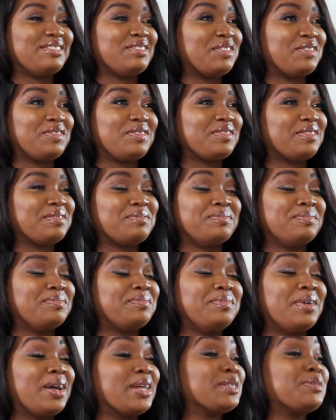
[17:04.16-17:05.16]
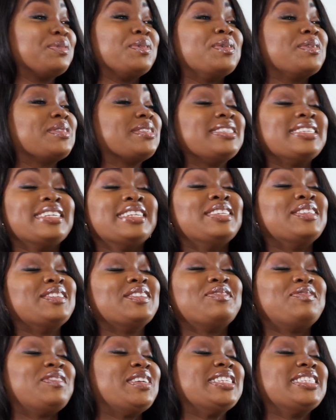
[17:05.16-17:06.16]
with passports and
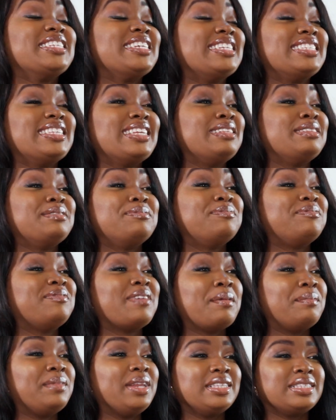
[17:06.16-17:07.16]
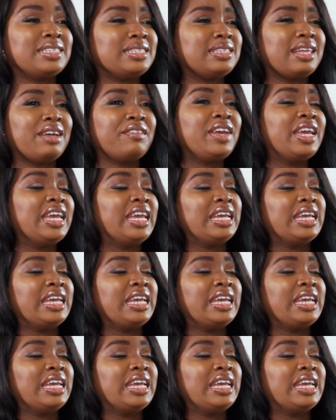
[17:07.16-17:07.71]
visas and families and stuff.